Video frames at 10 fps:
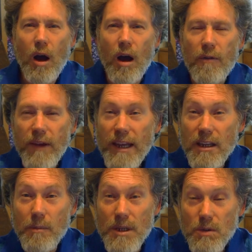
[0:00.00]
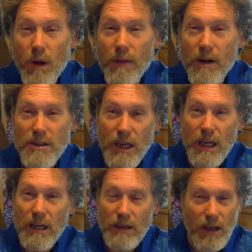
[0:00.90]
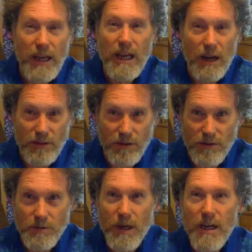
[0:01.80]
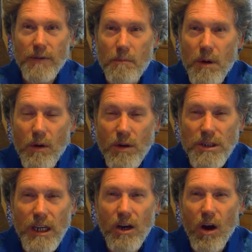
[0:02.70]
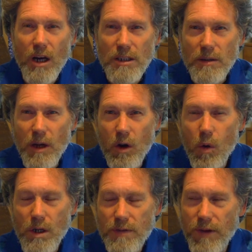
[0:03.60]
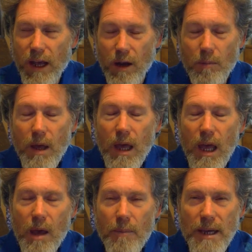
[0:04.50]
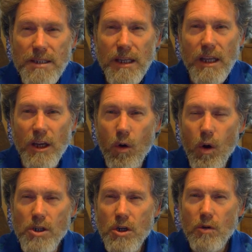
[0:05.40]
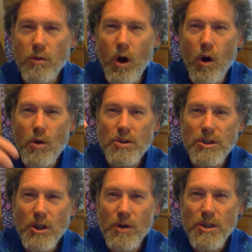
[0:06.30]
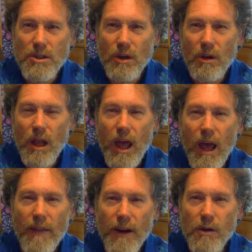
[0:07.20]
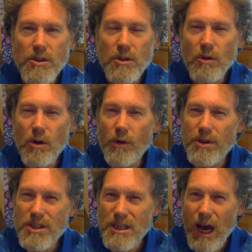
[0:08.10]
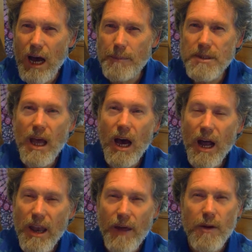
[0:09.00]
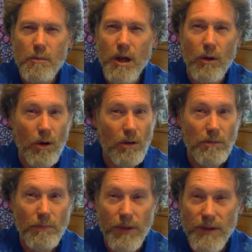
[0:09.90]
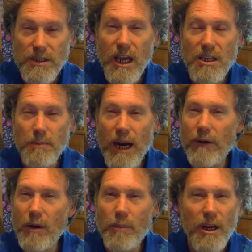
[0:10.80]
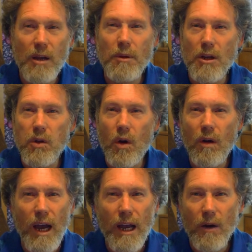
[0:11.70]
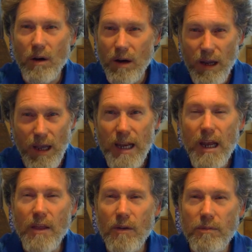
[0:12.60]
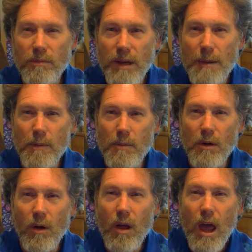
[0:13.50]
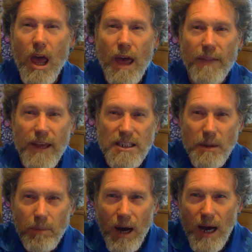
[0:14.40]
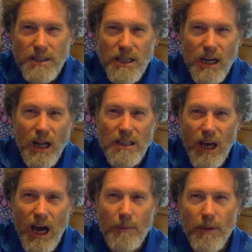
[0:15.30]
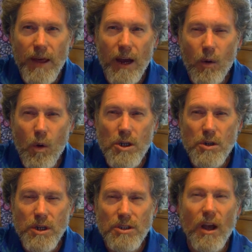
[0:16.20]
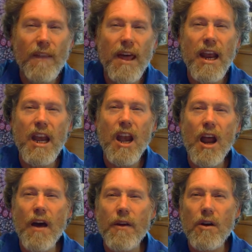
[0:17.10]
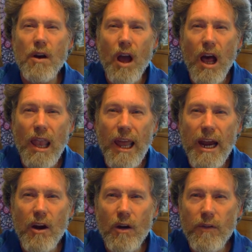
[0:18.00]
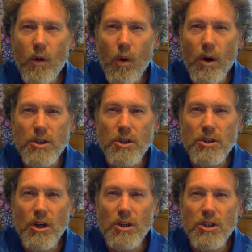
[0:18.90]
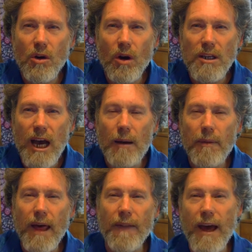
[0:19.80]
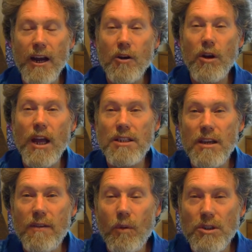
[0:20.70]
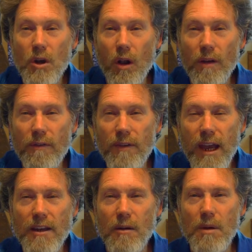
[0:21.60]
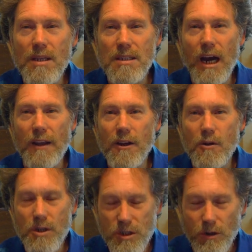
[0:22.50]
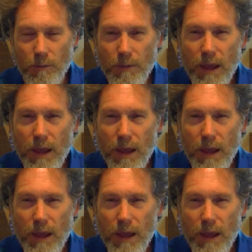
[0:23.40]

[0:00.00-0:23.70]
A phantom is when there's there's many different minerals that can cause a quartz phantom. Basically, the quartz grows as a crystal, the crystal growth stops, another mineral, in this case pyrite, but it could be chloride or any other type of mineral, that is deposited on top of that quartz crystal, and then another layer of quartz starts to grow on top of that. That creates what's called a phantom inside the crystal.